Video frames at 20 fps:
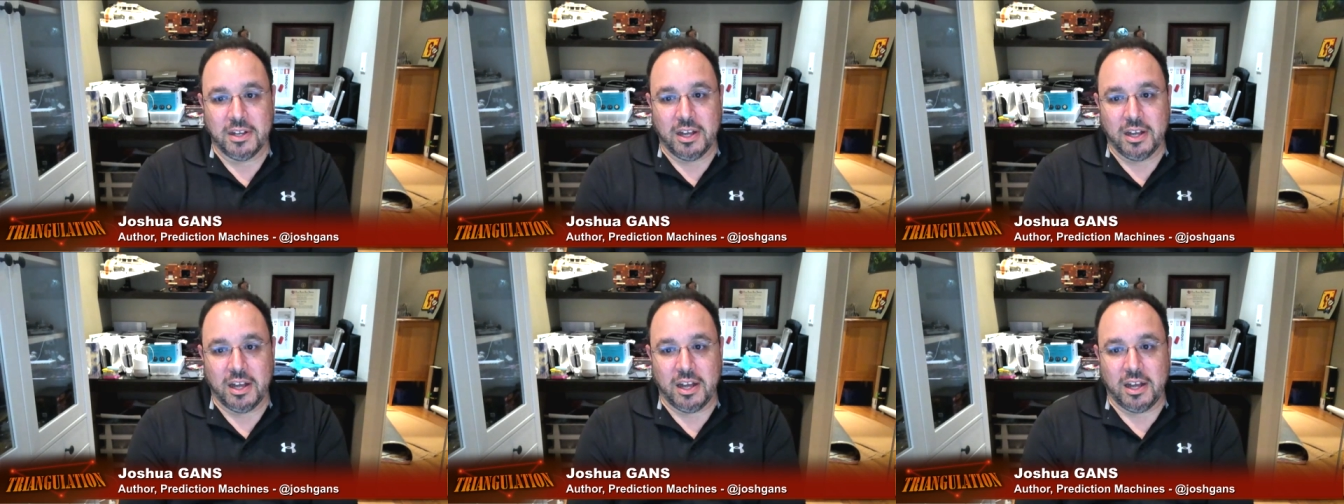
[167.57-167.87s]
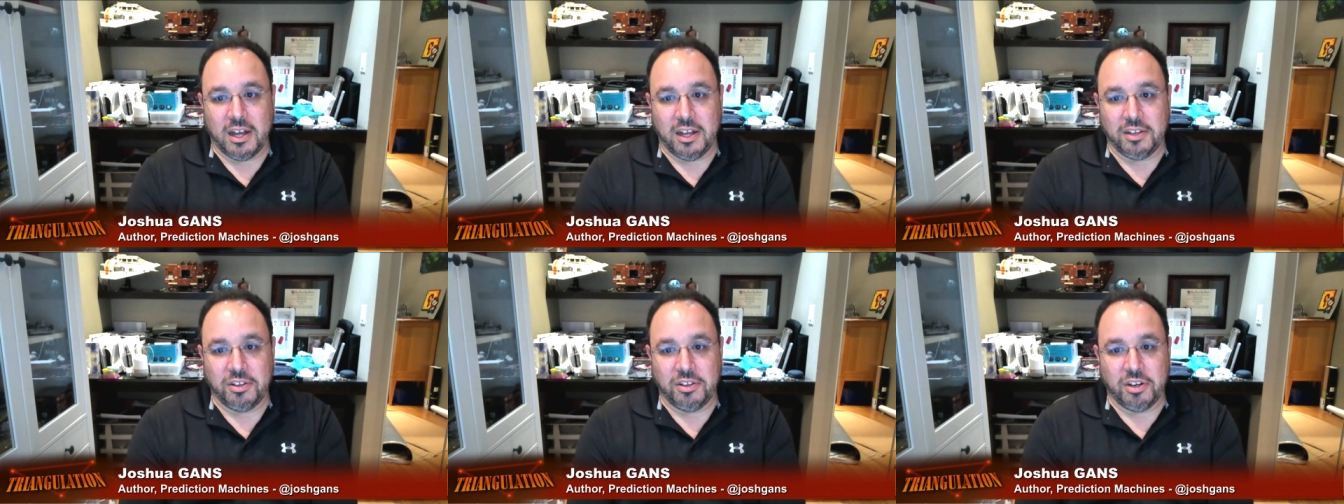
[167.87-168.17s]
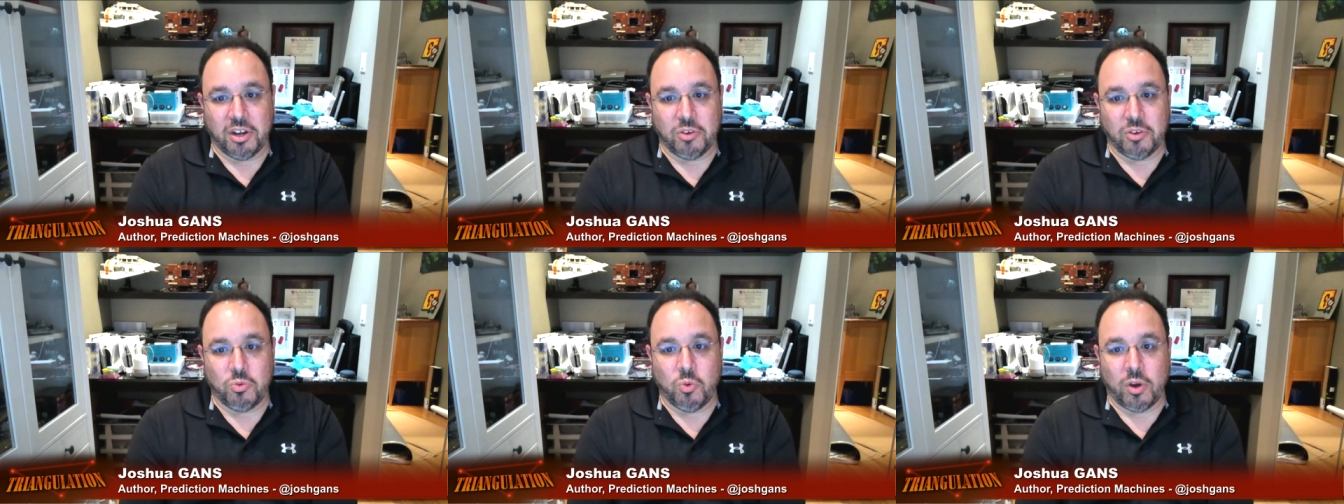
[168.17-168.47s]
uh, you
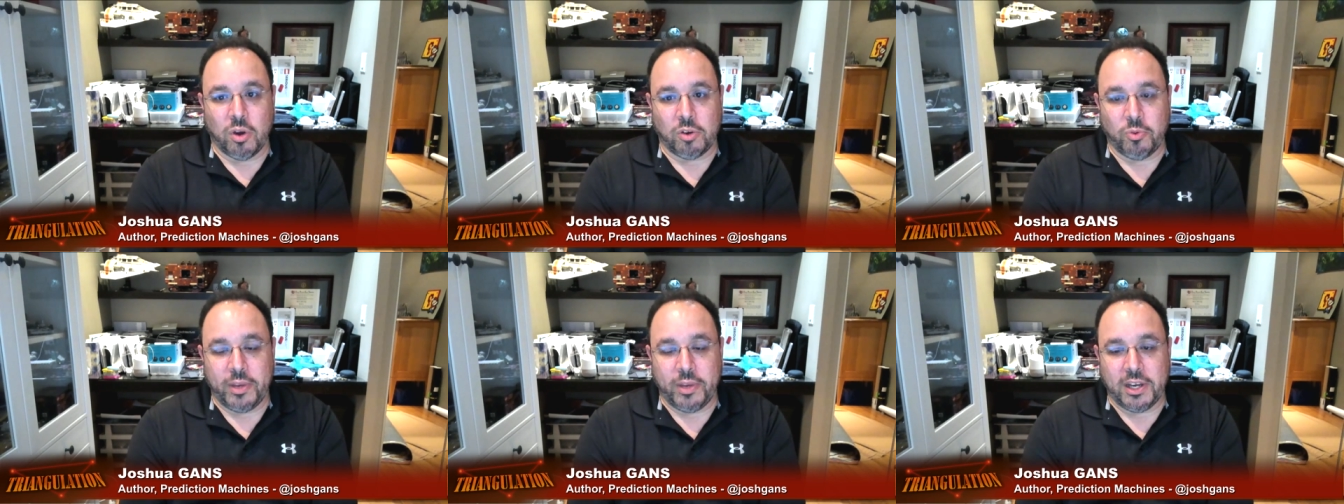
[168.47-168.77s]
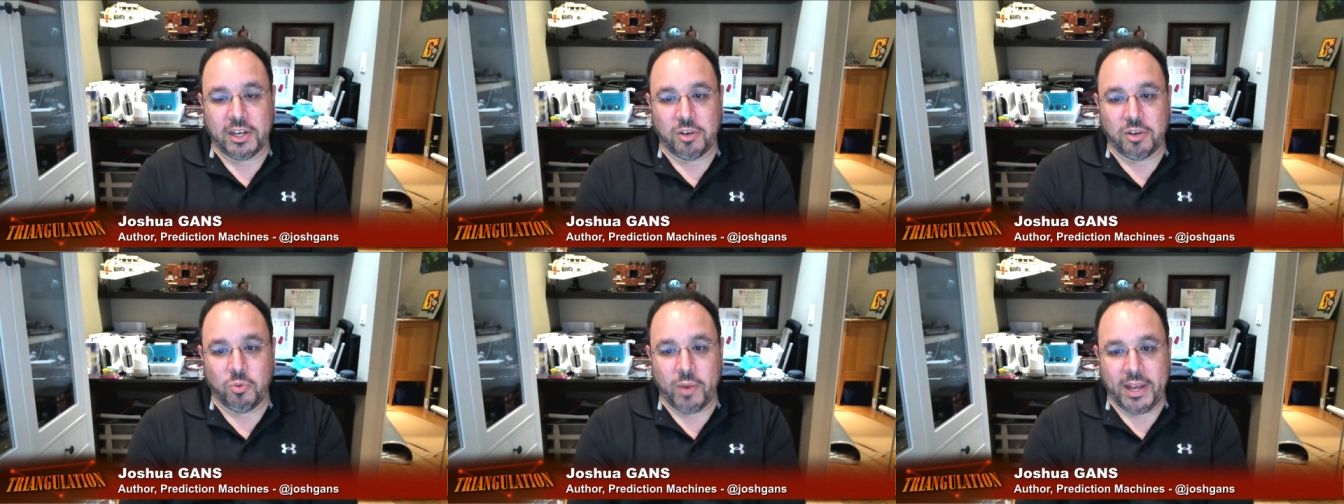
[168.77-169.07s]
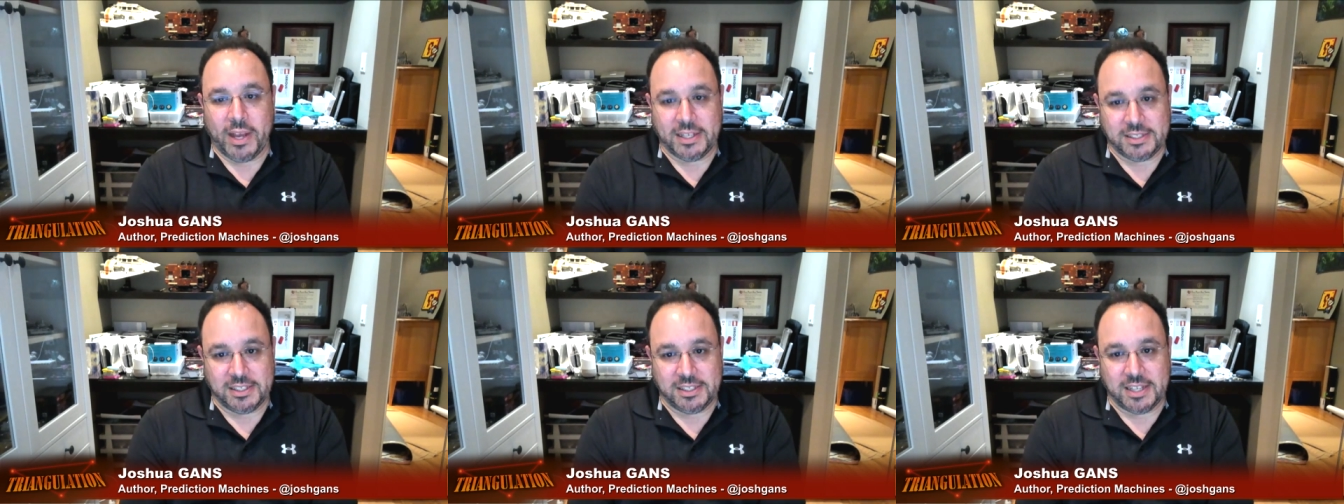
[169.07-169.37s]
know, what are we going to wear
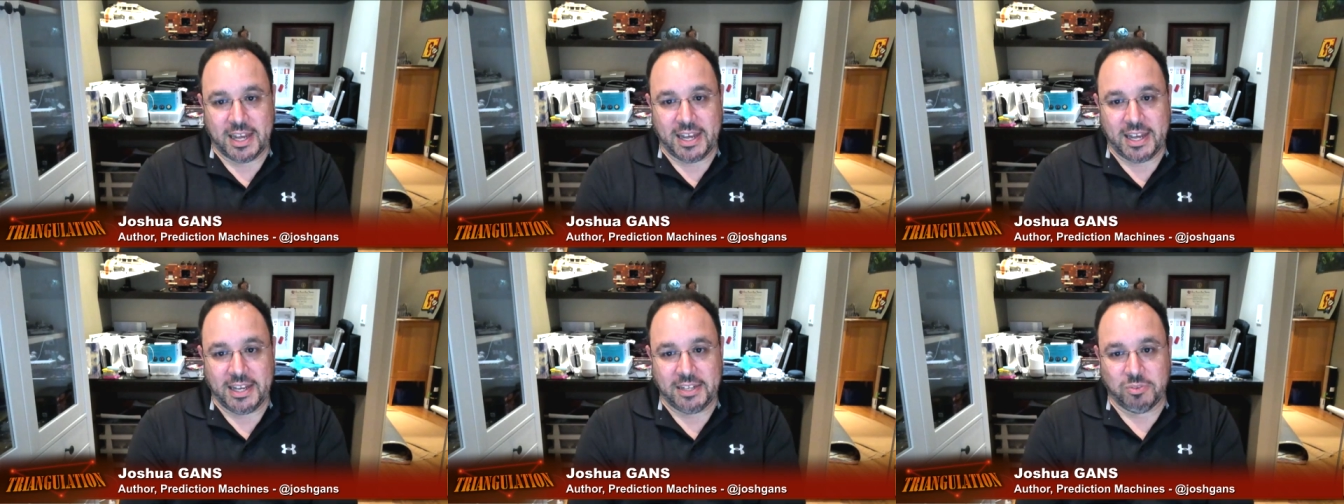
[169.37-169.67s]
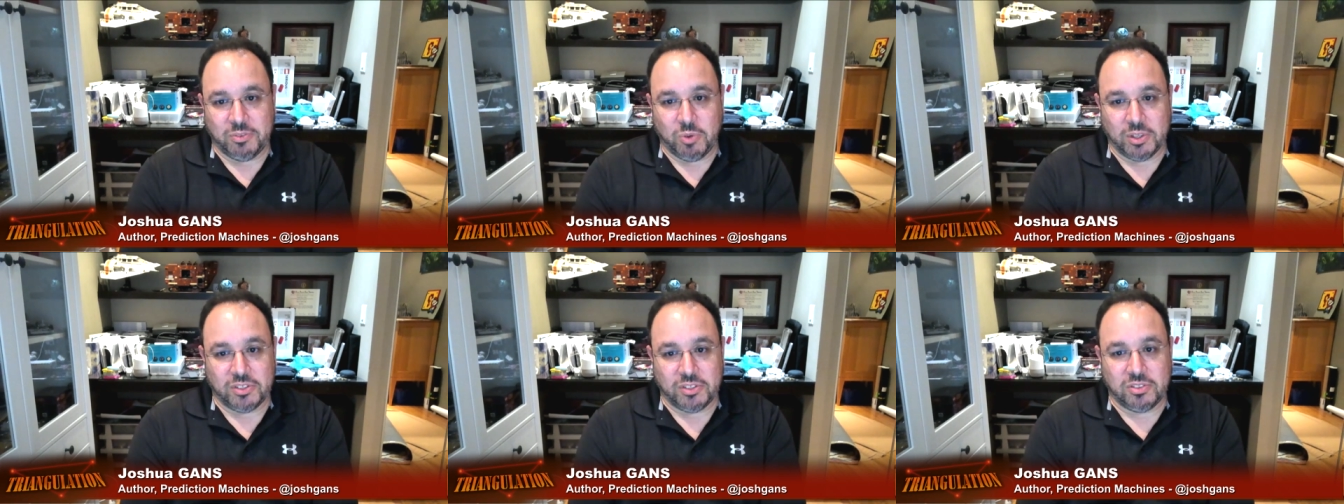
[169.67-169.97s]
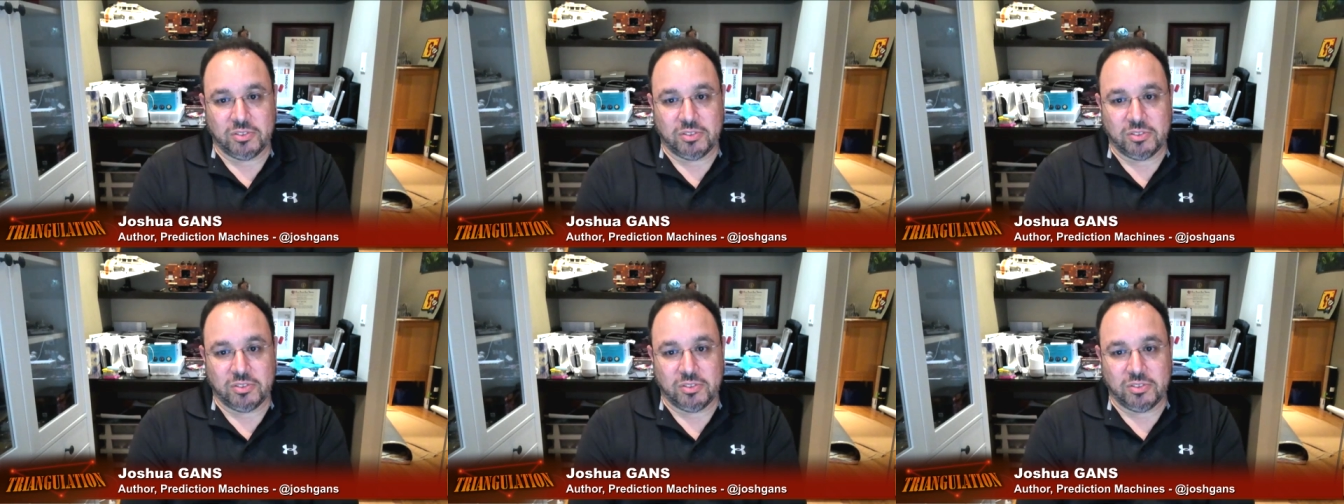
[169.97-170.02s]
today and what